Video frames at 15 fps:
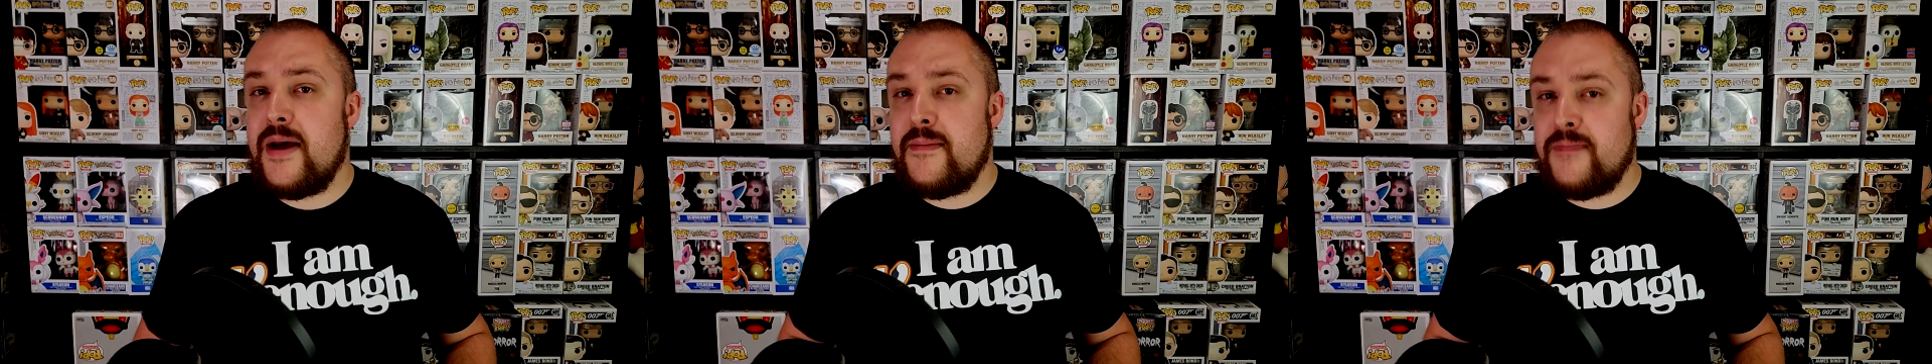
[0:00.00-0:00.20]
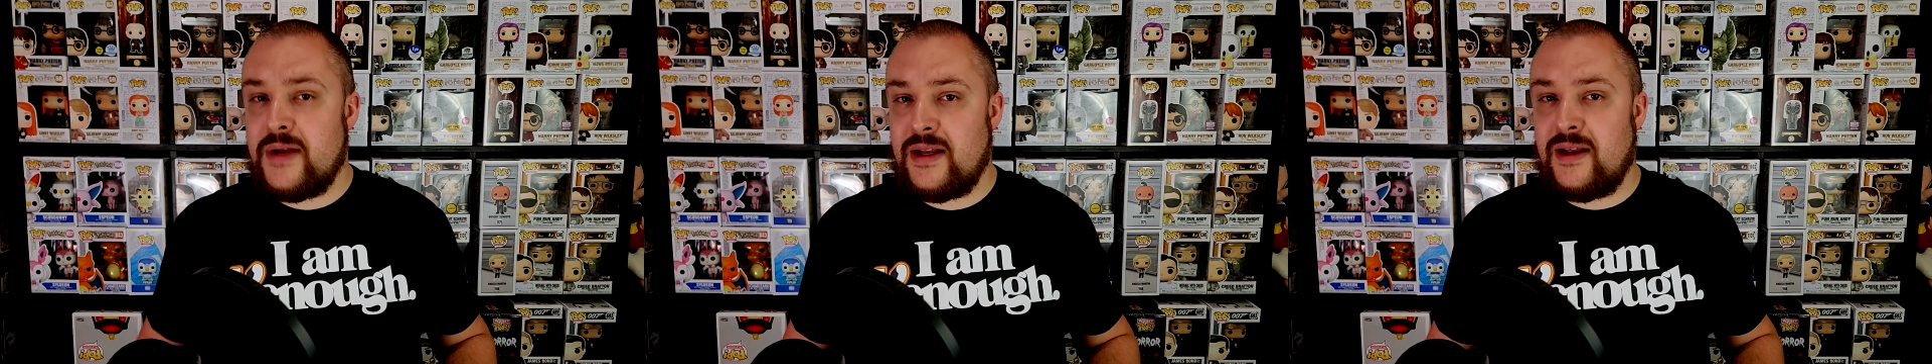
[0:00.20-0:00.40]

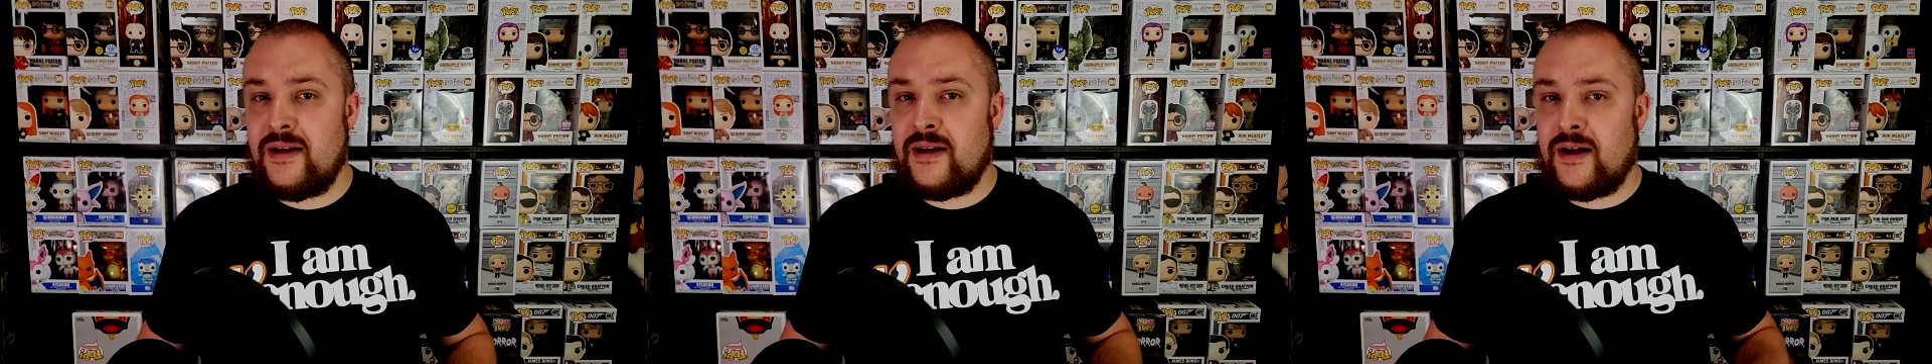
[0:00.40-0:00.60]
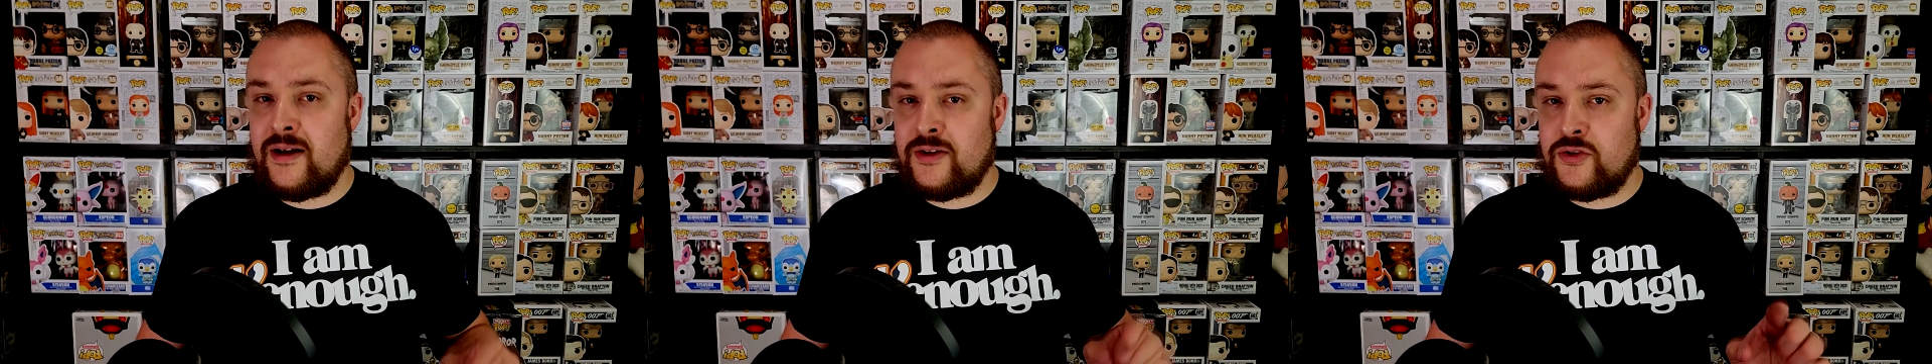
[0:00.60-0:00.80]

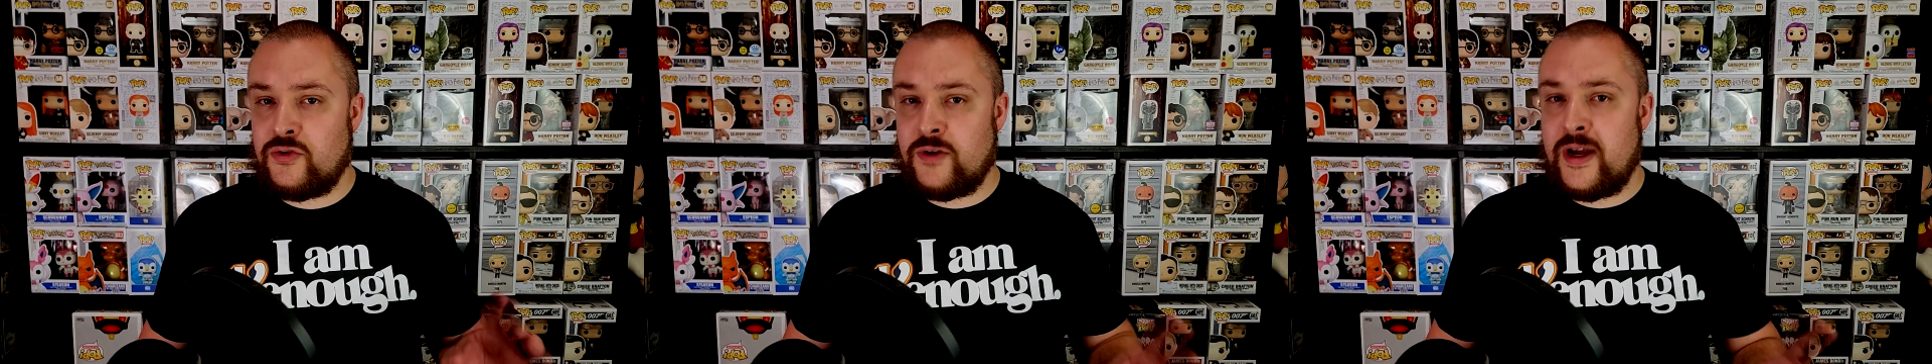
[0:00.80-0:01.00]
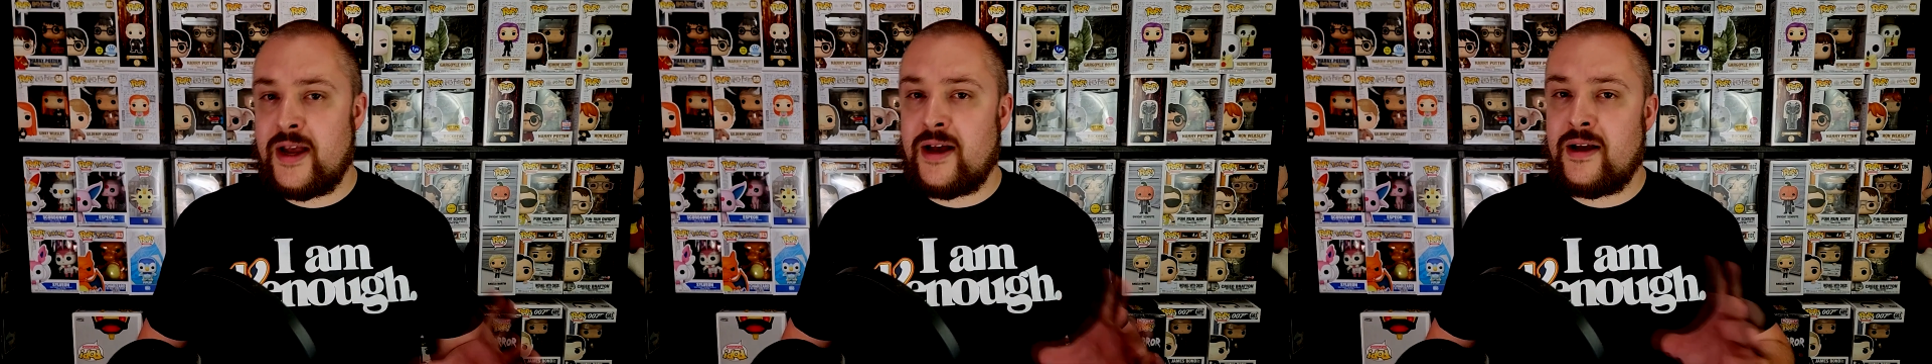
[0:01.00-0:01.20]
meeting
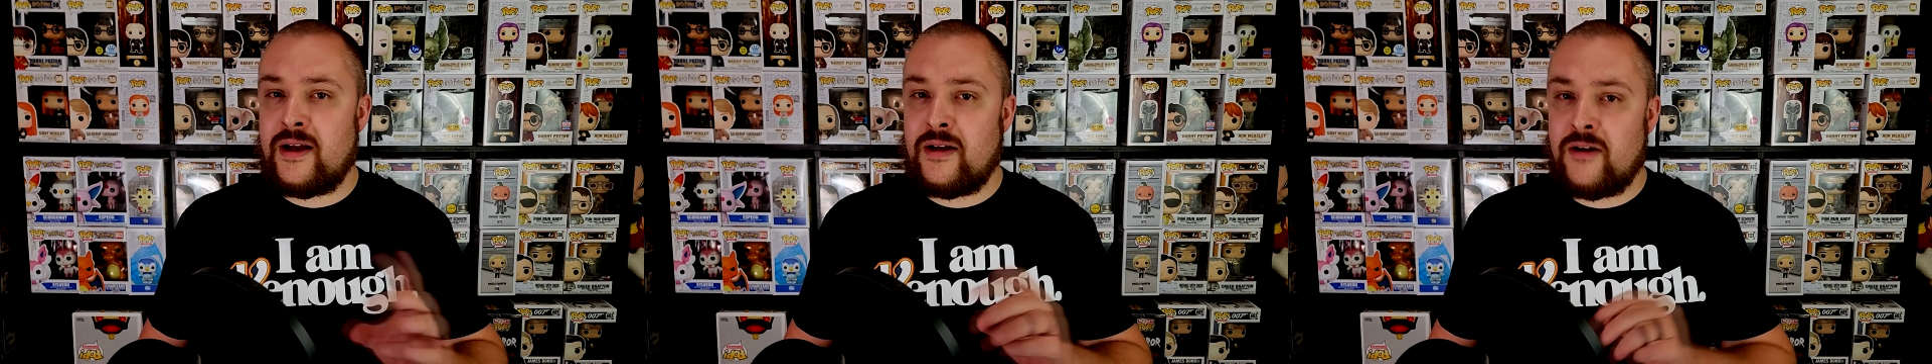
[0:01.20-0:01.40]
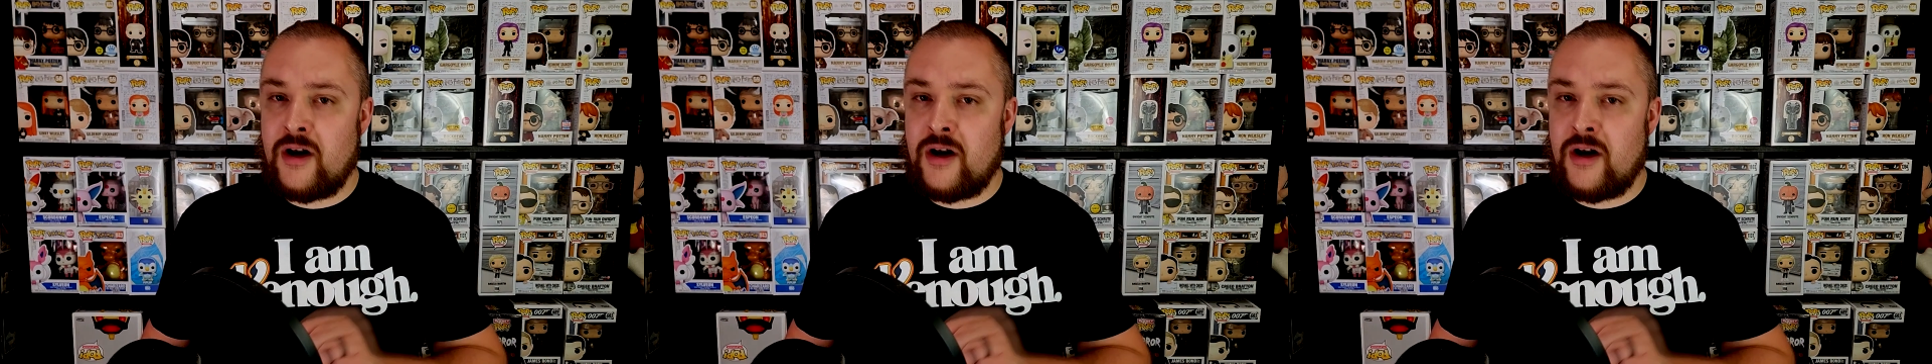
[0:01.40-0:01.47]
Adria